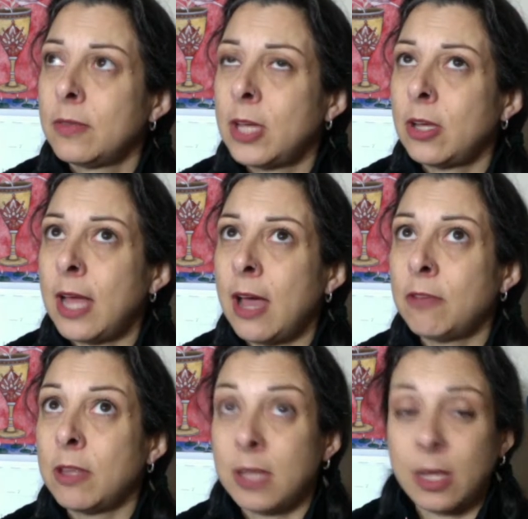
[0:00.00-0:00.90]
have a
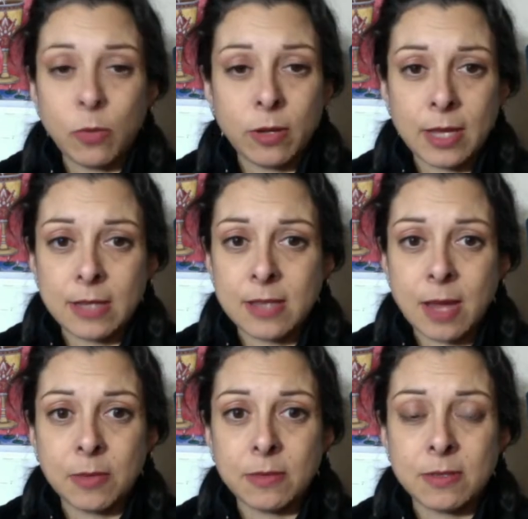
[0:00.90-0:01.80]
thing where they
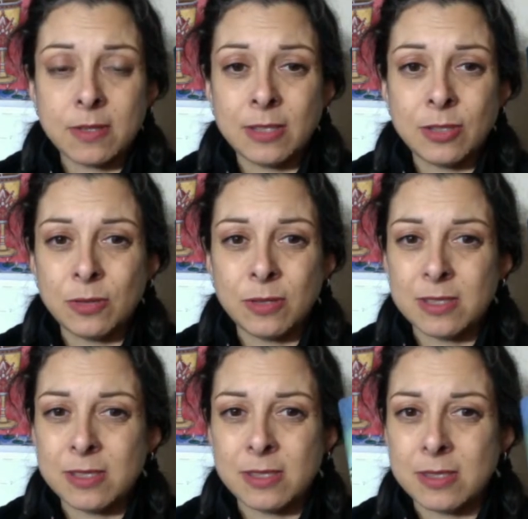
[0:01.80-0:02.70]
do
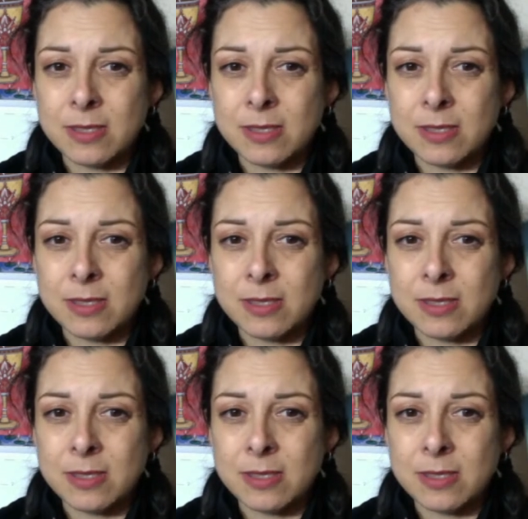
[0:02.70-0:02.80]
this